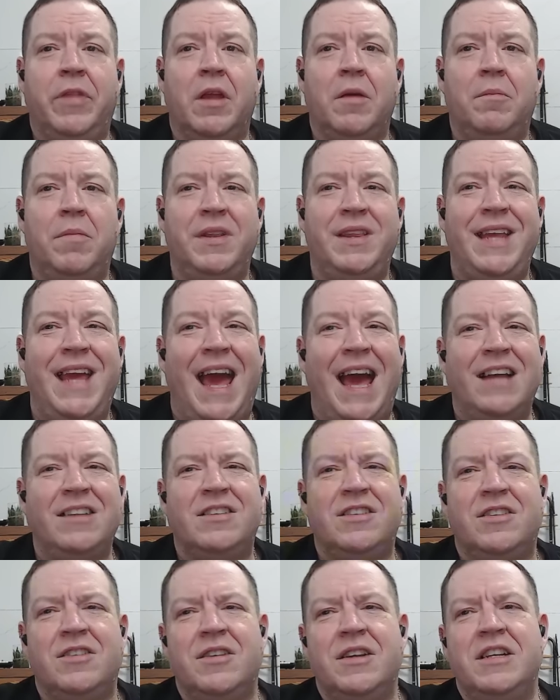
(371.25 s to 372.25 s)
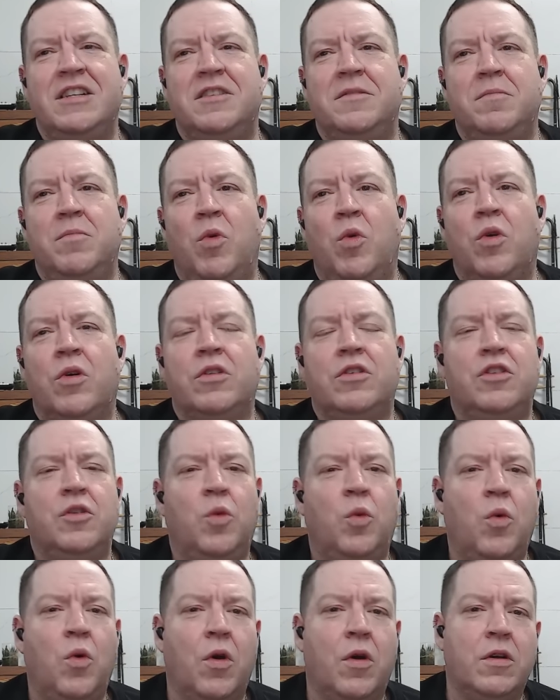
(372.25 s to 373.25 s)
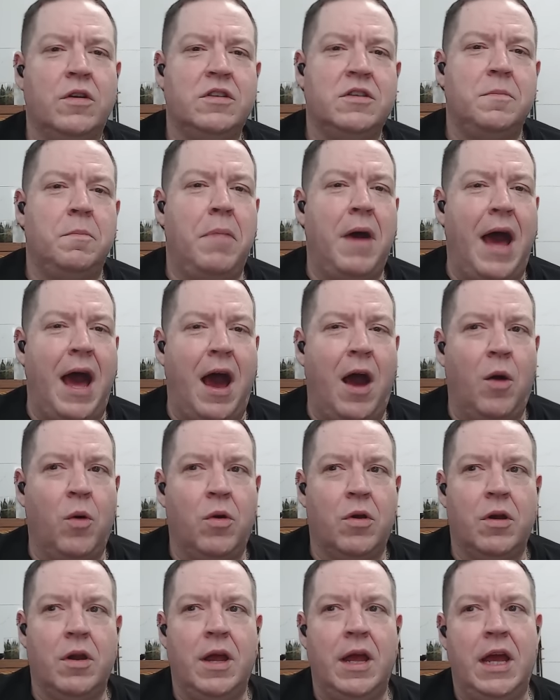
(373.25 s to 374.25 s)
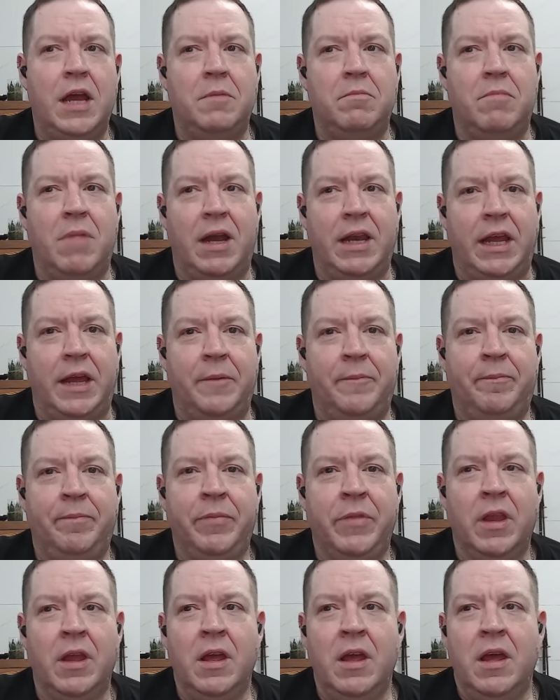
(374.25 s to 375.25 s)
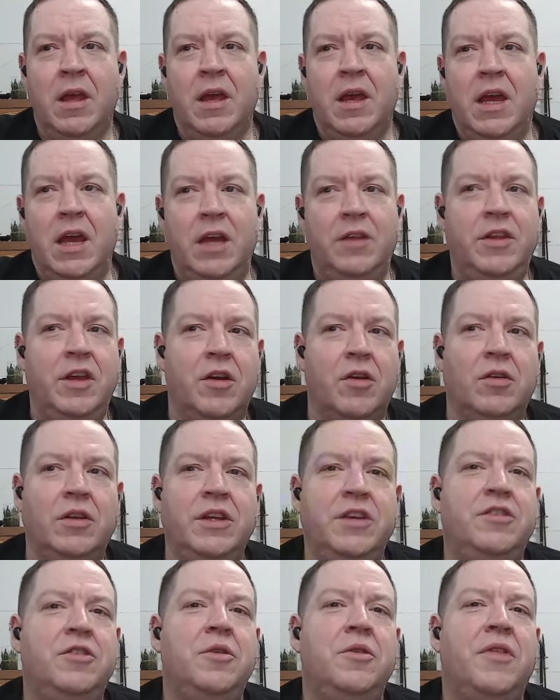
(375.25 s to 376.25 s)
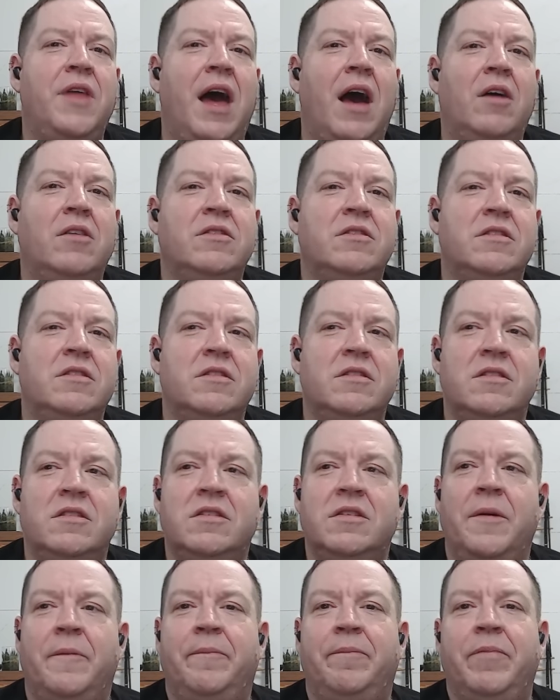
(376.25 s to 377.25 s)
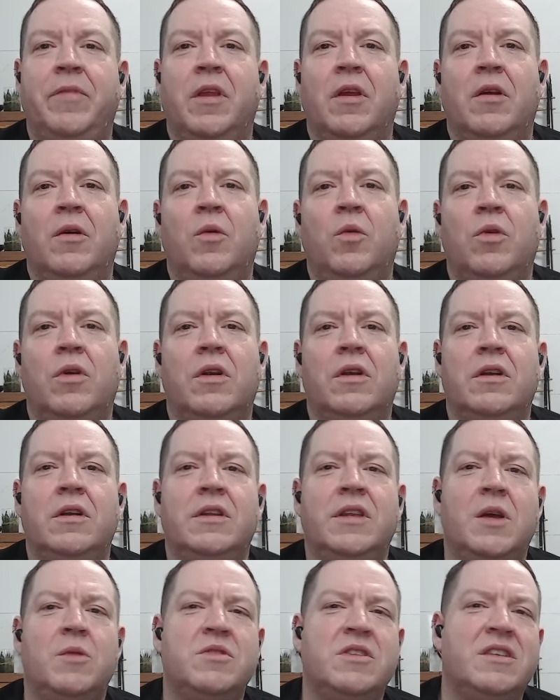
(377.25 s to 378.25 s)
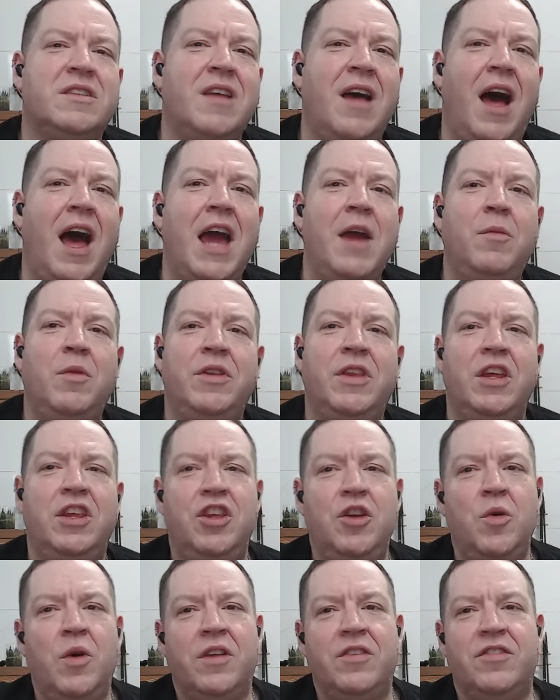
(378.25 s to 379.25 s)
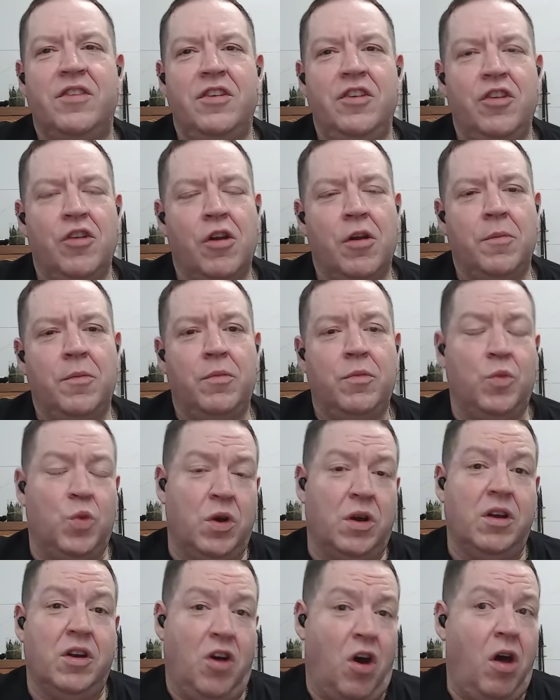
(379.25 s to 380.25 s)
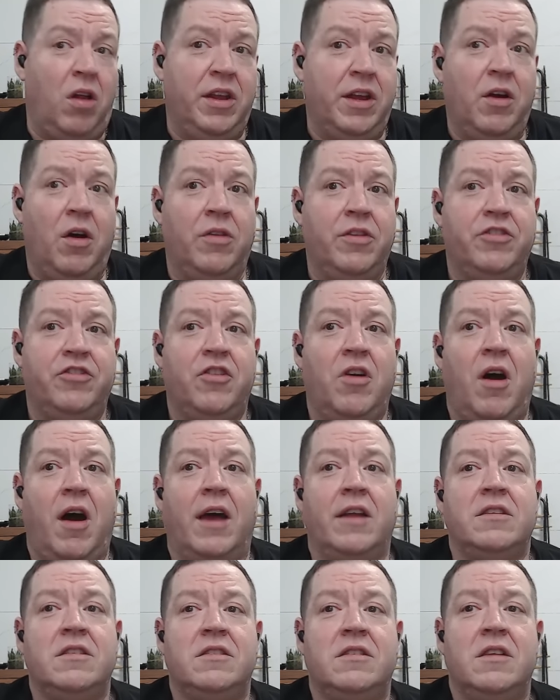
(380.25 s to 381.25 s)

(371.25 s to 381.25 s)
But the answer is more towards power and money. In the early 2000s, there was a time when the US and Europe were calling all the shots.